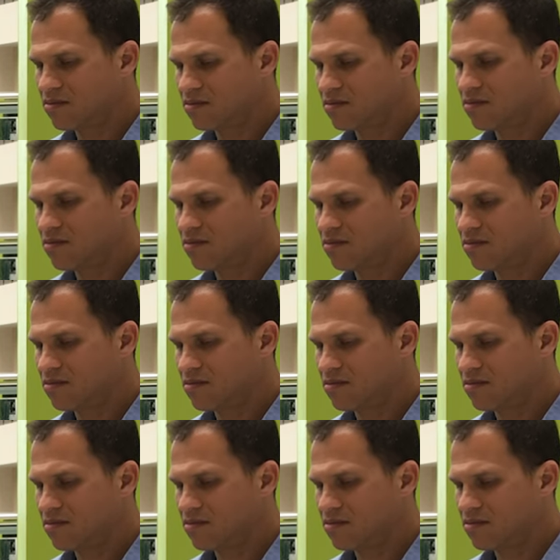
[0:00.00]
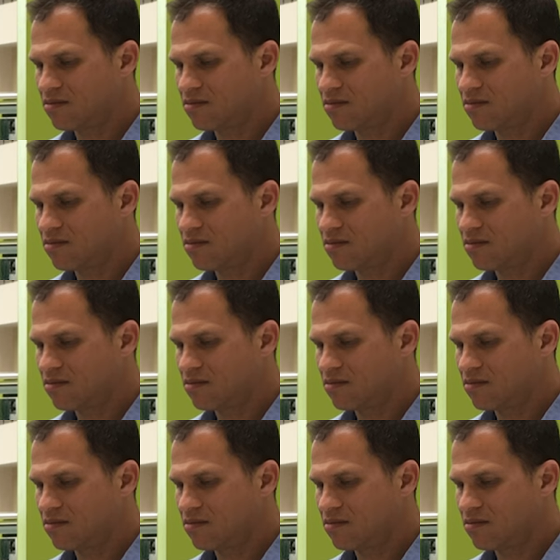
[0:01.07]

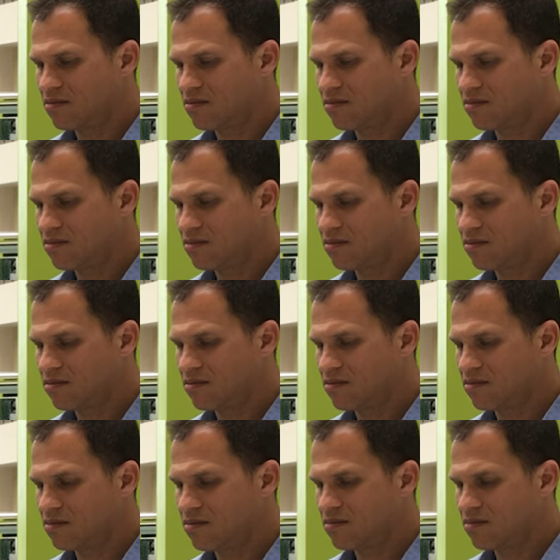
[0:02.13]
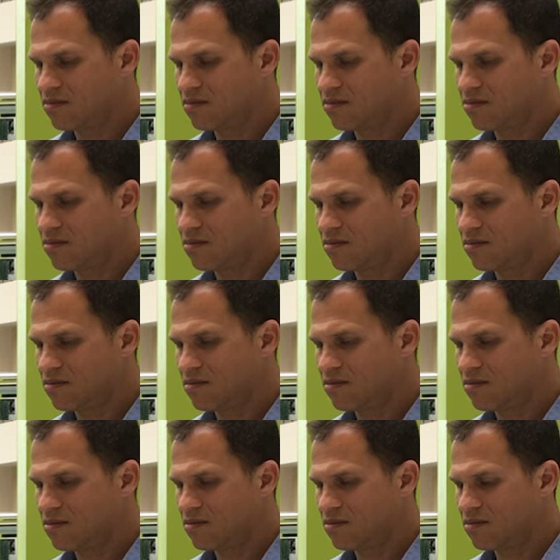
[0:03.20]

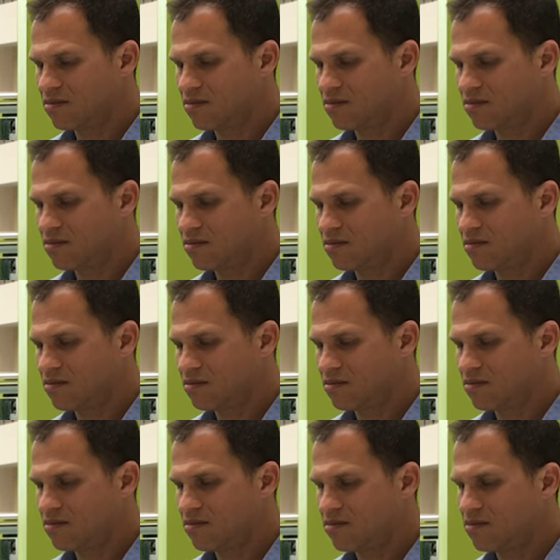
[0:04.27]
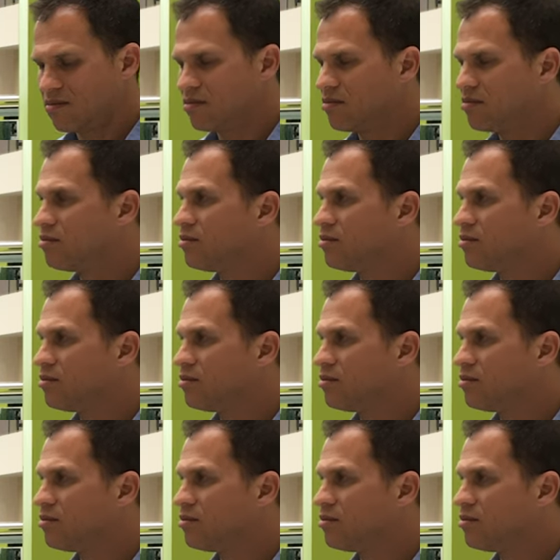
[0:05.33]
[no speech]